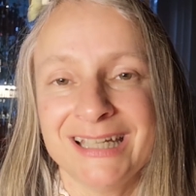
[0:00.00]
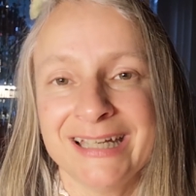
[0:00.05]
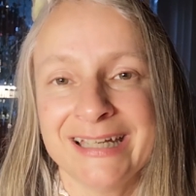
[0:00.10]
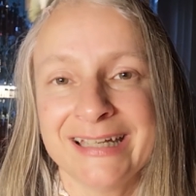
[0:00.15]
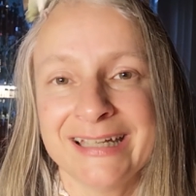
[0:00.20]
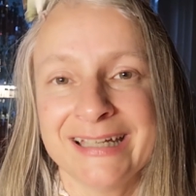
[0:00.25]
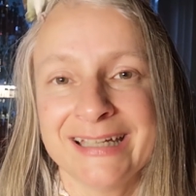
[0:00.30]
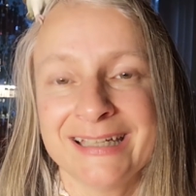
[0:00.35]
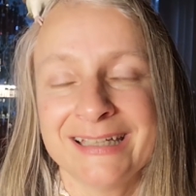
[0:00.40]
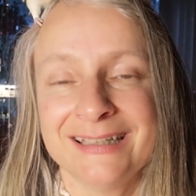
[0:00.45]

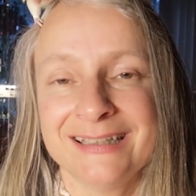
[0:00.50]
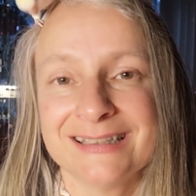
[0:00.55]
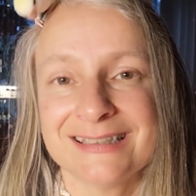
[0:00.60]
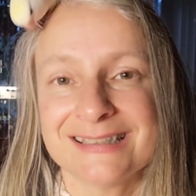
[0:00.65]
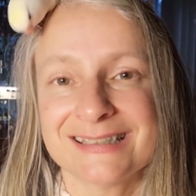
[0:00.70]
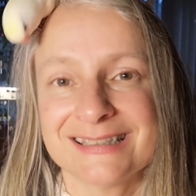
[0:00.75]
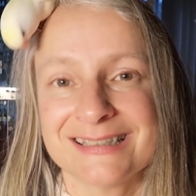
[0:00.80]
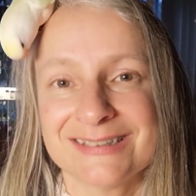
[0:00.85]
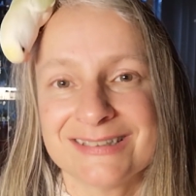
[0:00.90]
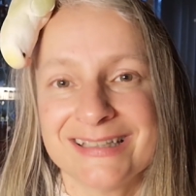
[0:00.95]
and
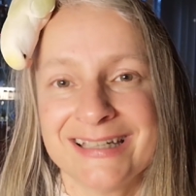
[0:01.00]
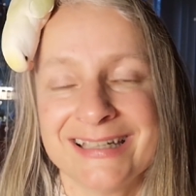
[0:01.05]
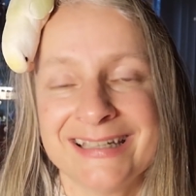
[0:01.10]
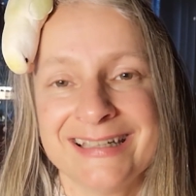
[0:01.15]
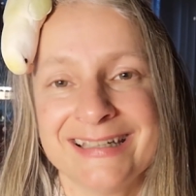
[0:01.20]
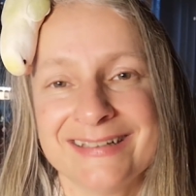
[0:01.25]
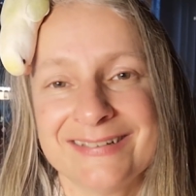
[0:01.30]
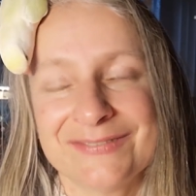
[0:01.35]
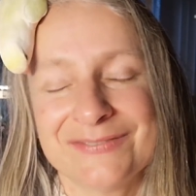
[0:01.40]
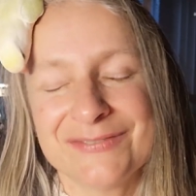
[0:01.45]

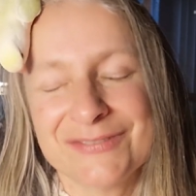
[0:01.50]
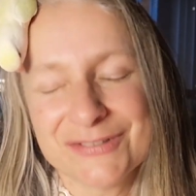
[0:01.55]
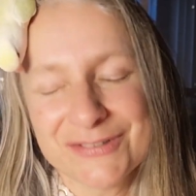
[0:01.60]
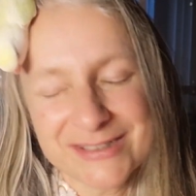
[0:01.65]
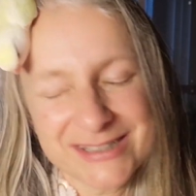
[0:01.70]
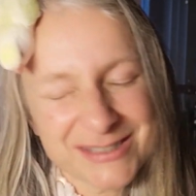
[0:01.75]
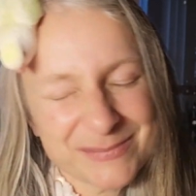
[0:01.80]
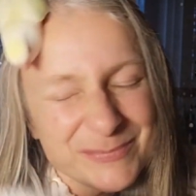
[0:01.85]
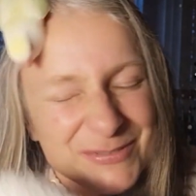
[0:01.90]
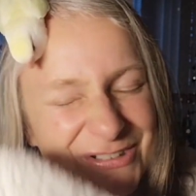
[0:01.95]
and for
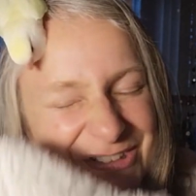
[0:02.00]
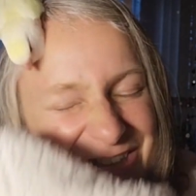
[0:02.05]
this